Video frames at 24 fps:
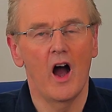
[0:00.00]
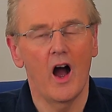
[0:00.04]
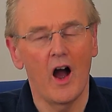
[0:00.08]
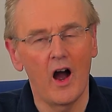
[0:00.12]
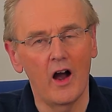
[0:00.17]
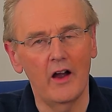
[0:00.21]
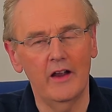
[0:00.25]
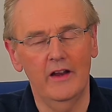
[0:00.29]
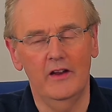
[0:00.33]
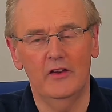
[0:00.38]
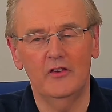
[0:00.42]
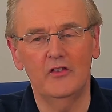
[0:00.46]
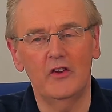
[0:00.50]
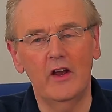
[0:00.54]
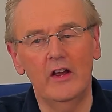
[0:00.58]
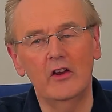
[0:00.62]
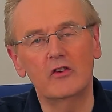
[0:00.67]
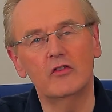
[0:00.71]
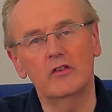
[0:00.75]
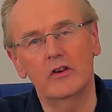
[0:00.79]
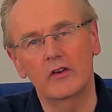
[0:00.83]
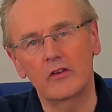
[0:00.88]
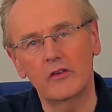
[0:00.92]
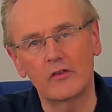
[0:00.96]
Hi, it's
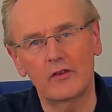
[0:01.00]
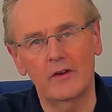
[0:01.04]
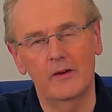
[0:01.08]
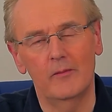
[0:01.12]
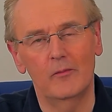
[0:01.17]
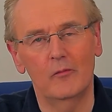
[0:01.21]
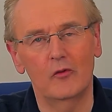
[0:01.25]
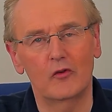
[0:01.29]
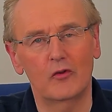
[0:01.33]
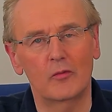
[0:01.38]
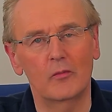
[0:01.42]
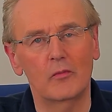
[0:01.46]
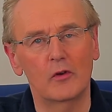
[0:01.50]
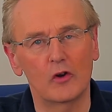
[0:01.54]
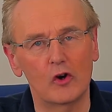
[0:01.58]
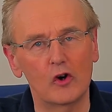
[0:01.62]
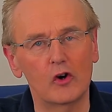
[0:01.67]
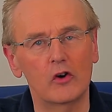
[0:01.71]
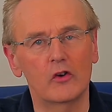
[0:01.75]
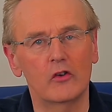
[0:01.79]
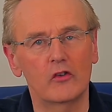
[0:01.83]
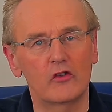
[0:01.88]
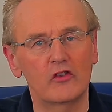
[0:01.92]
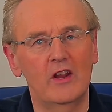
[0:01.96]
Adrian Sims from
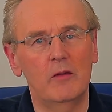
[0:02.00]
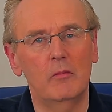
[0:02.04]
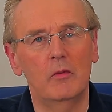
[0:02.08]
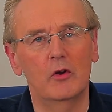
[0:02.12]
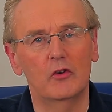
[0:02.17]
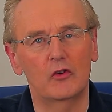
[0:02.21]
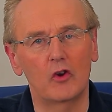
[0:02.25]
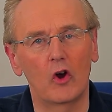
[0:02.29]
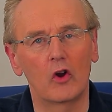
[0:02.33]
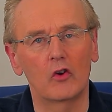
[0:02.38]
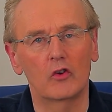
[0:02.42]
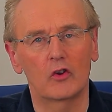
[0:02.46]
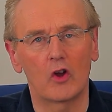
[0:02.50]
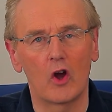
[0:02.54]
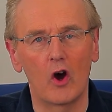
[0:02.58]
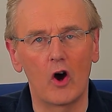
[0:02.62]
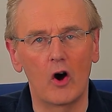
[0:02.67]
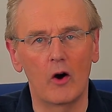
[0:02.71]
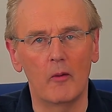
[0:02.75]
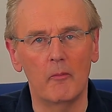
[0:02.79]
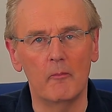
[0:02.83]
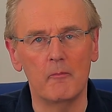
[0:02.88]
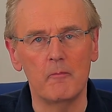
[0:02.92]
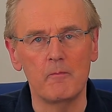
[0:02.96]

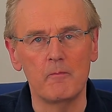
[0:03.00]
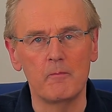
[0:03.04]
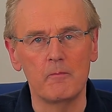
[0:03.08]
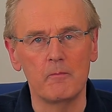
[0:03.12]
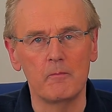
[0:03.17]
LearnCIMA.com.